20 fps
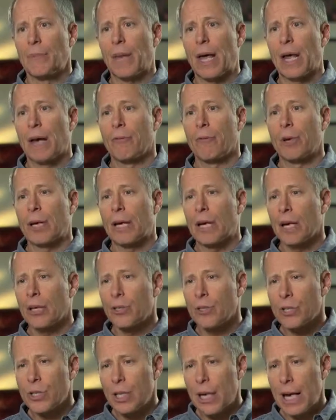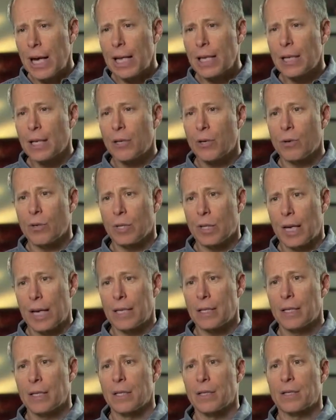And if we can understand that those
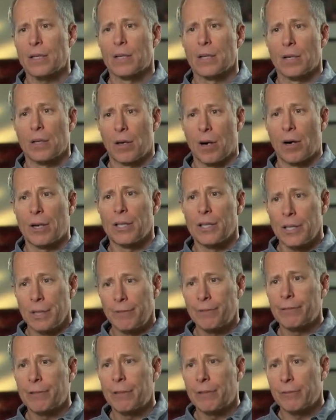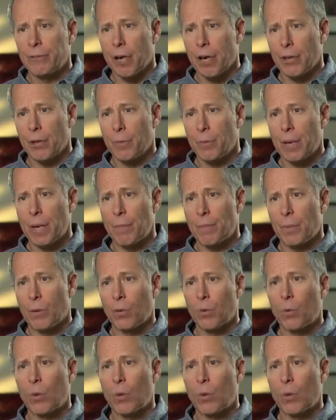lenses are different for other people,